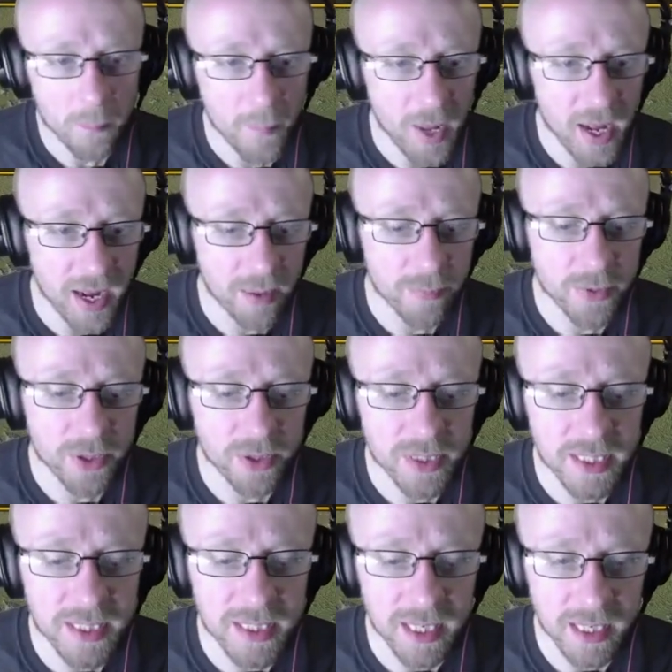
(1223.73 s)
I'm not
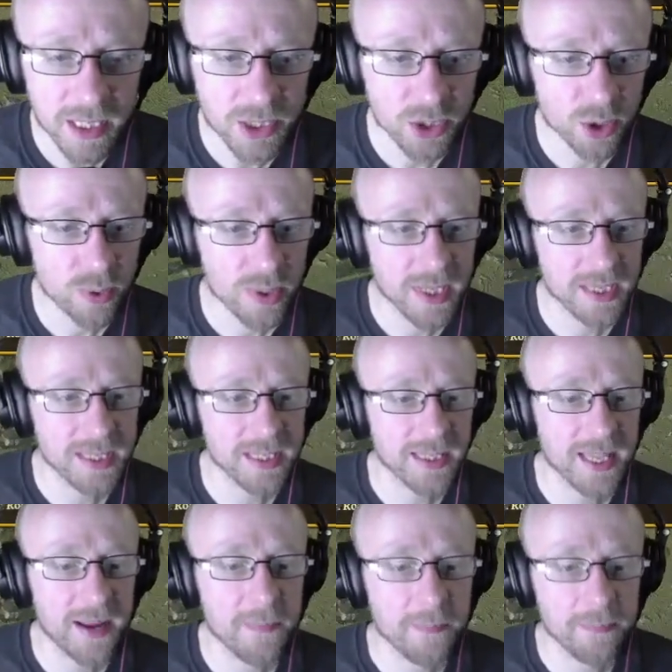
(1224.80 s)
entirely sure why that did
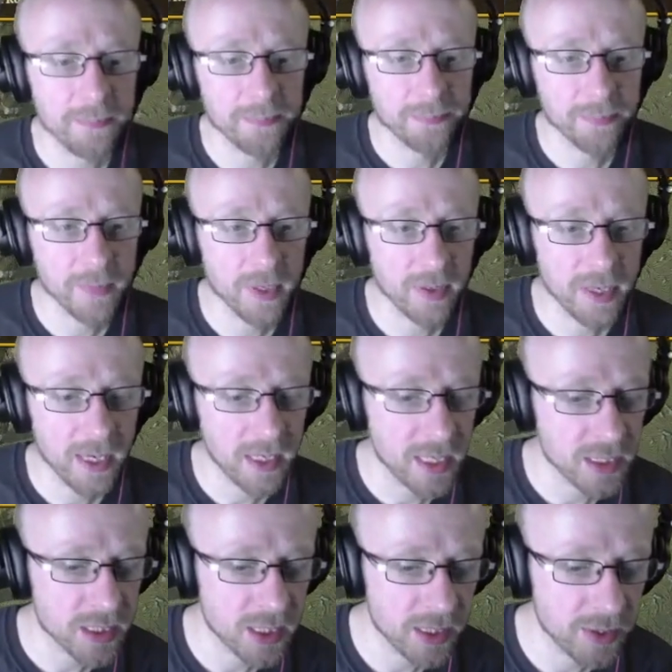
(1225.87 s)
that. Okay,
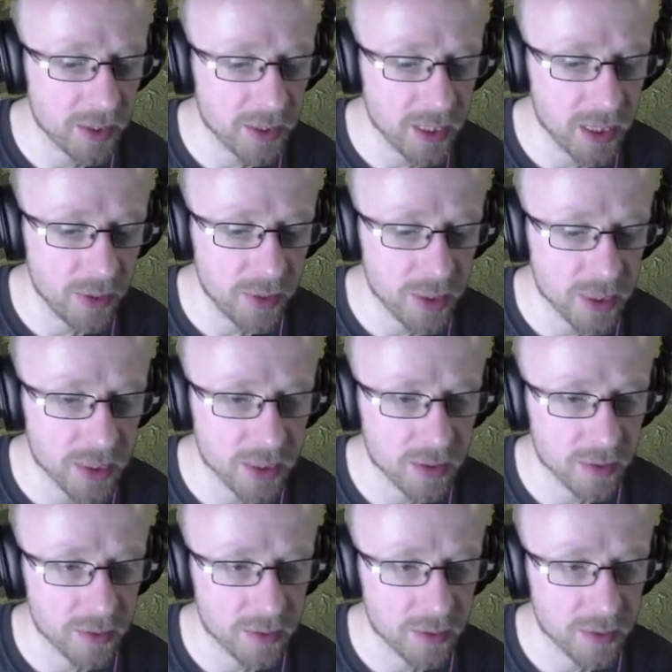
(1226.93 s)
let's click the continuous.